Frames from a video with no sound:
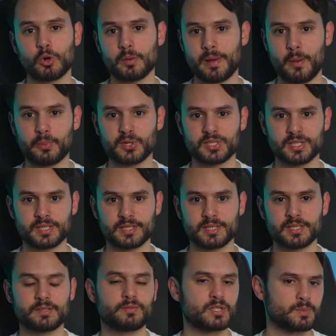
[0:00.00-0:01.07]
more about
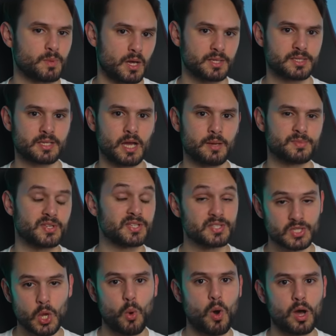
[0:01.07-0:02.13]
persistence, response times, and
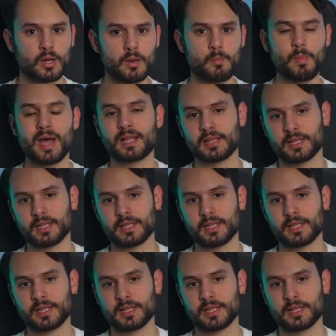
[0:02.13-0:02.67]
so on by